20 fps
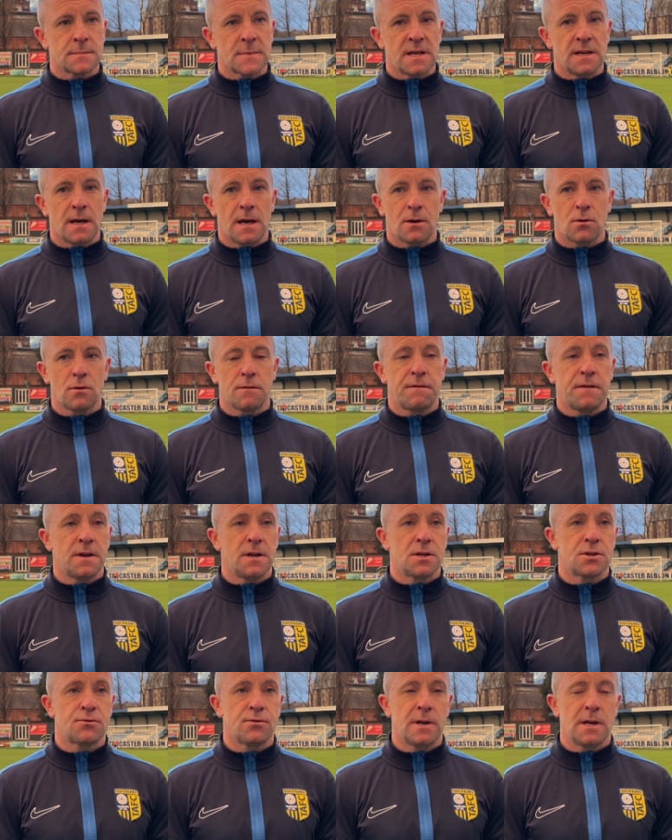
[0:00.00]
Yeah, good
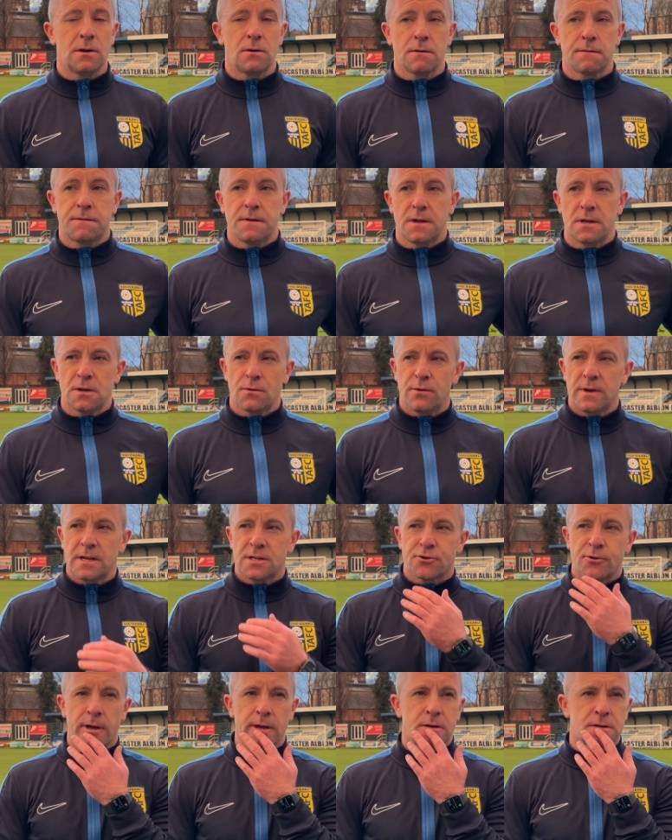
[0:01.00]
finish, really good finish, a real
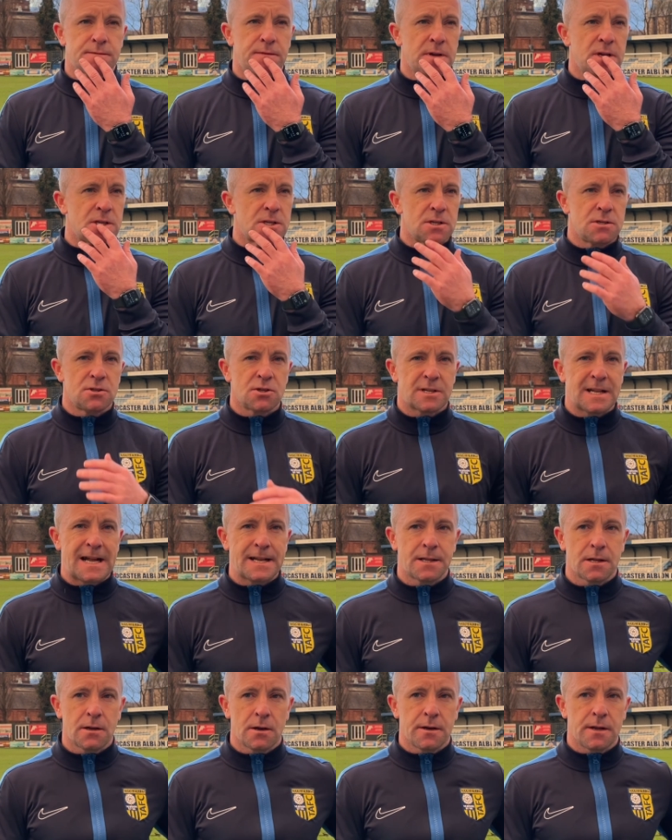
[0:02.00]
striker's finish. He just
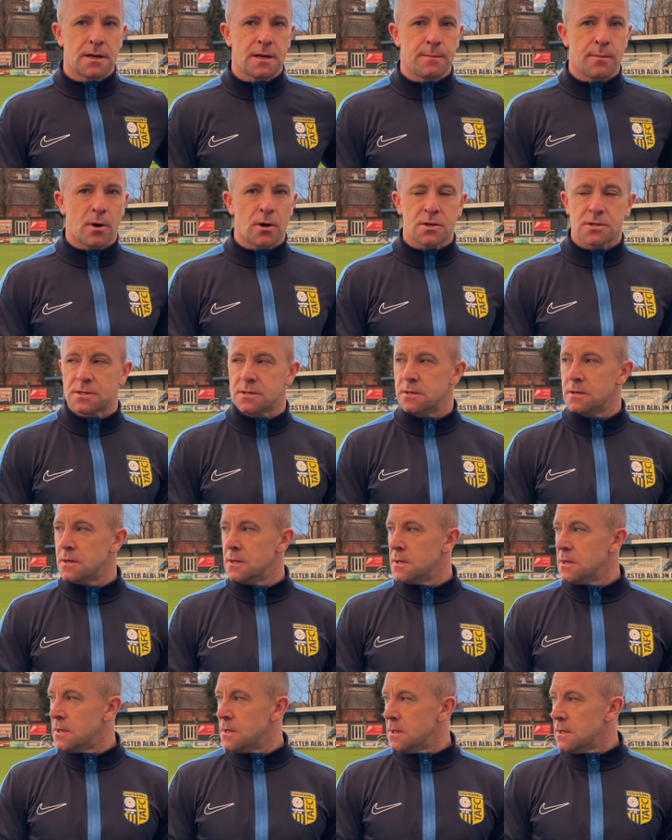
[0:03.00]
landed on it in the box,
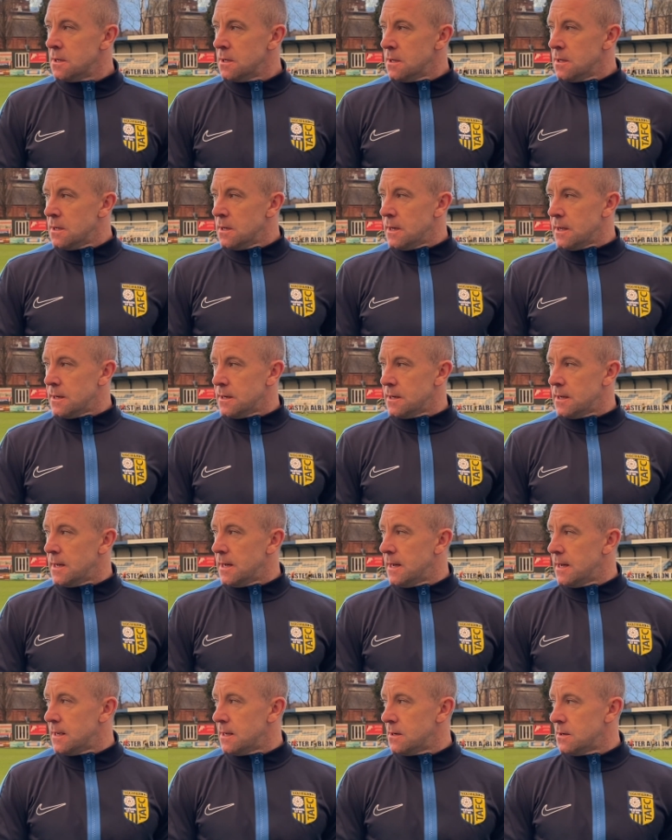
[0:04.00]
and
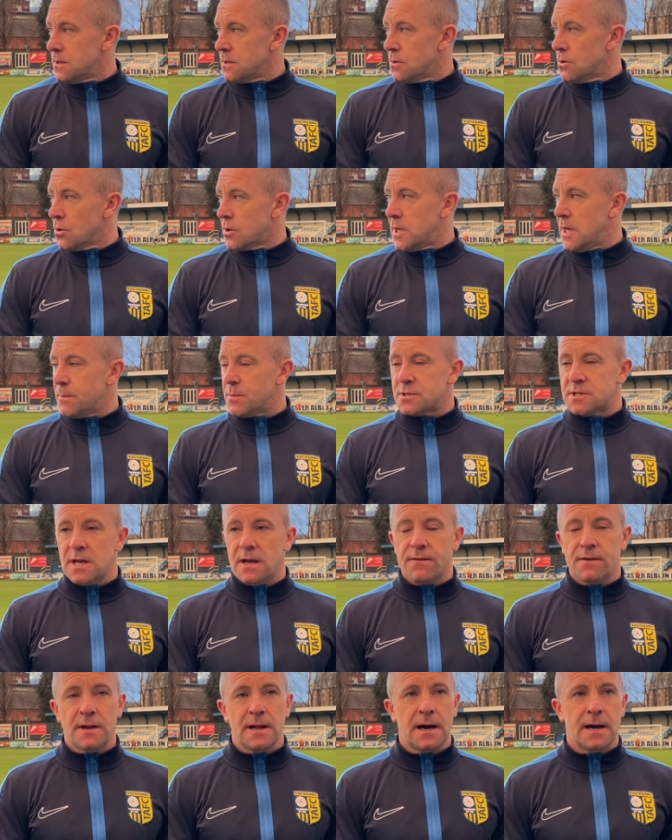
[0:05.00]
you know, no keeper
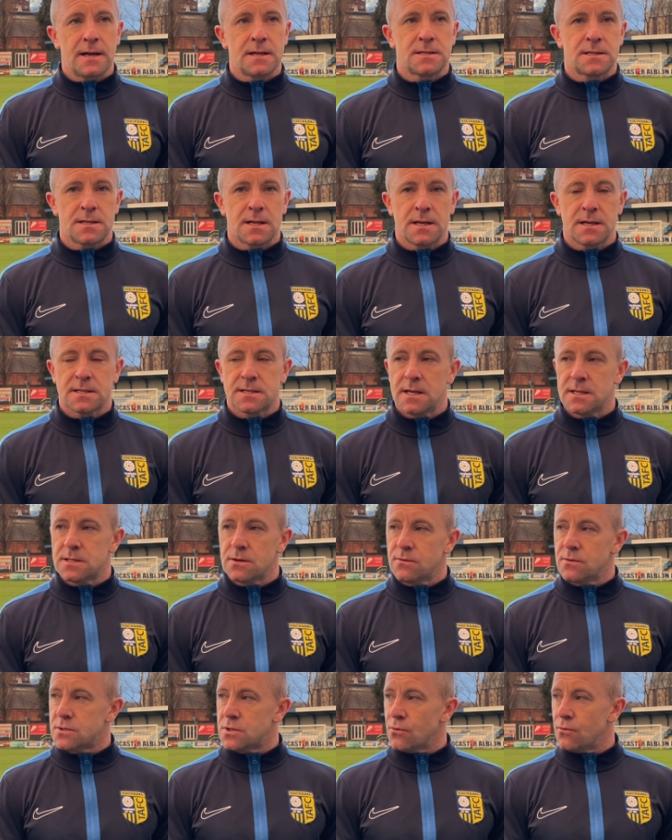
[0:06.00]
saving that. It's like you said,
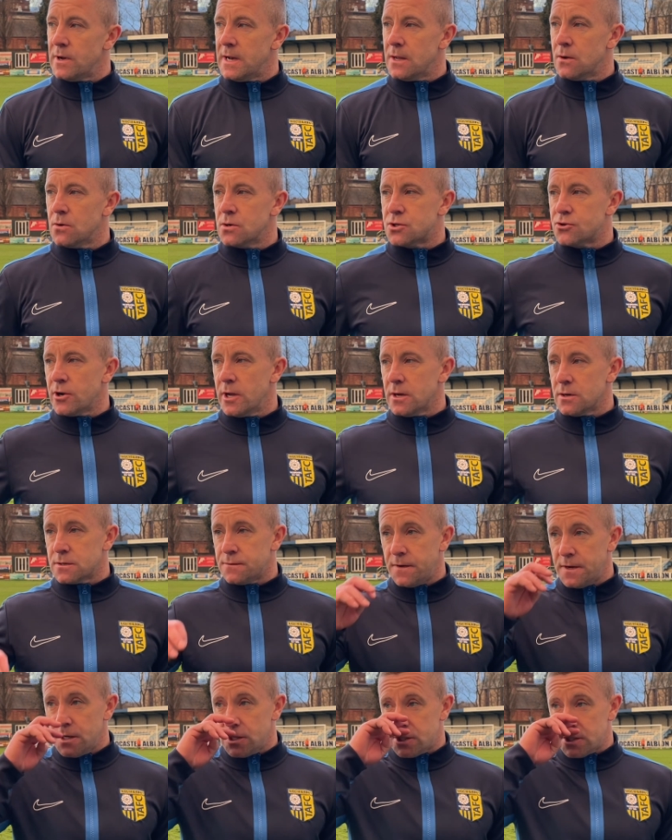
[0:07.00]
it's a really good striker's
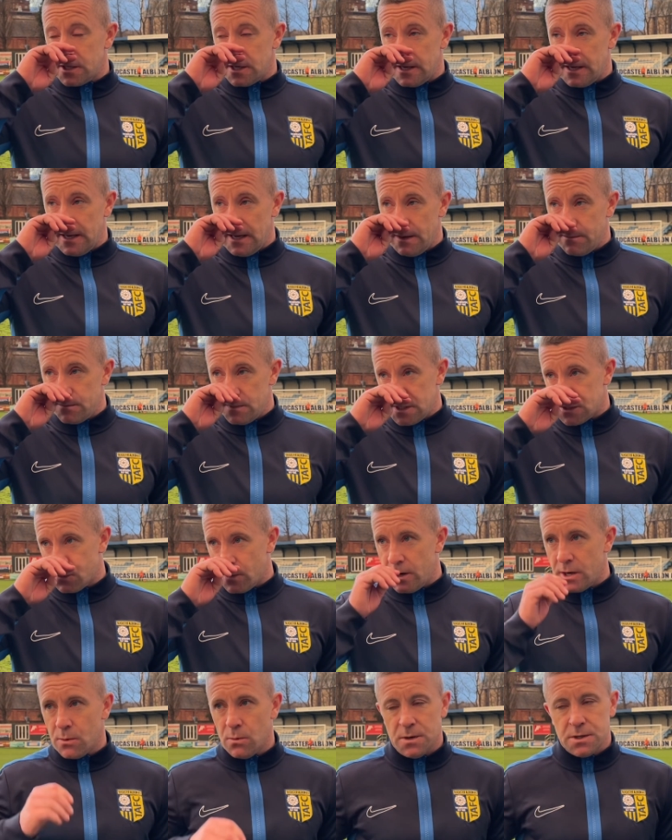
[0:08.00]
finish. It's
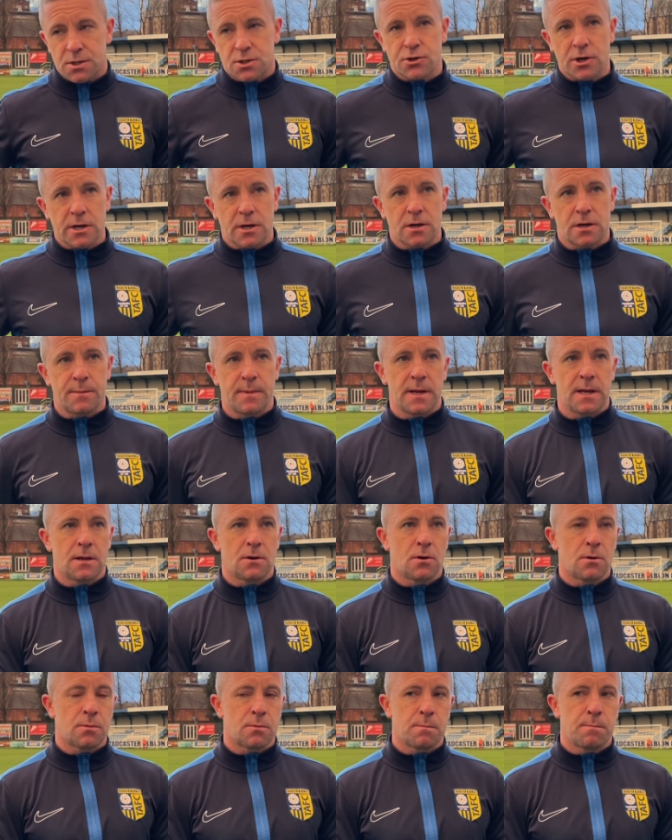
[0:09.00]
where you want your striker to be, you
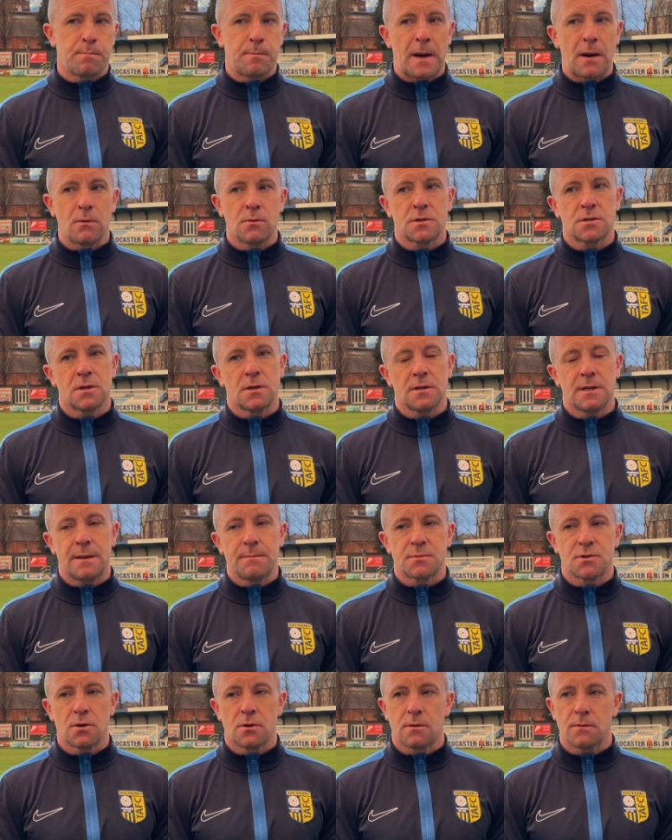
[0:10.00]
know, pouncing on
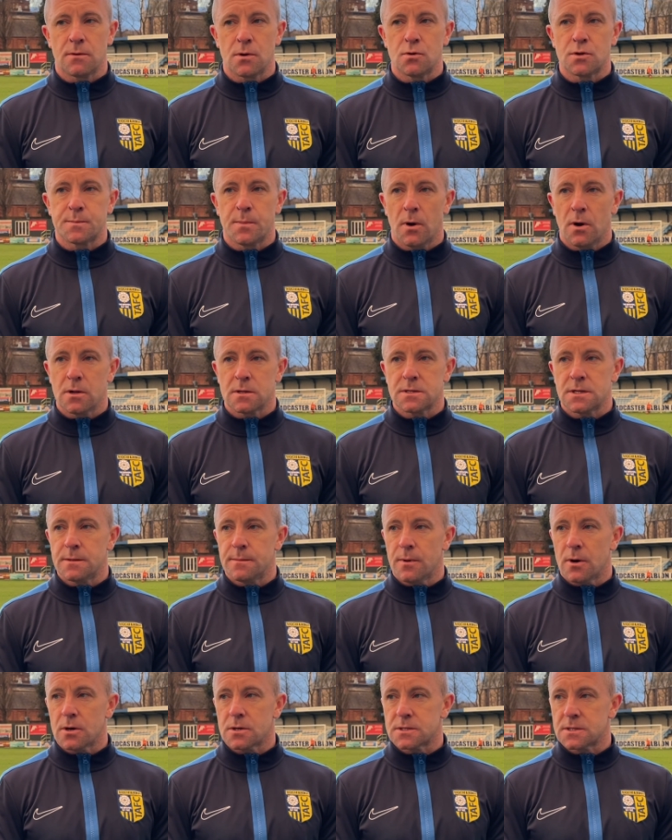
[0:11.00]
them sort of loose balls in the
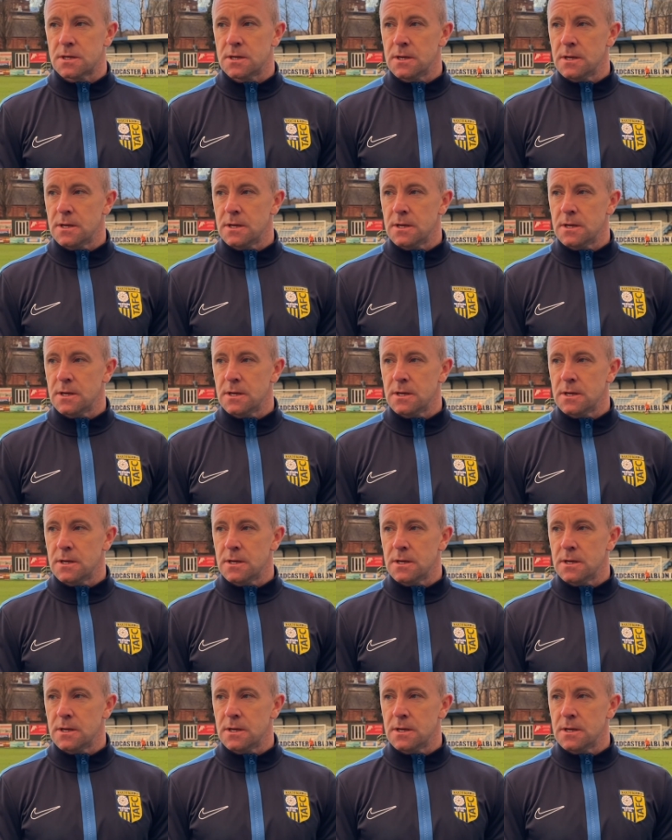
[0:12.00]
box.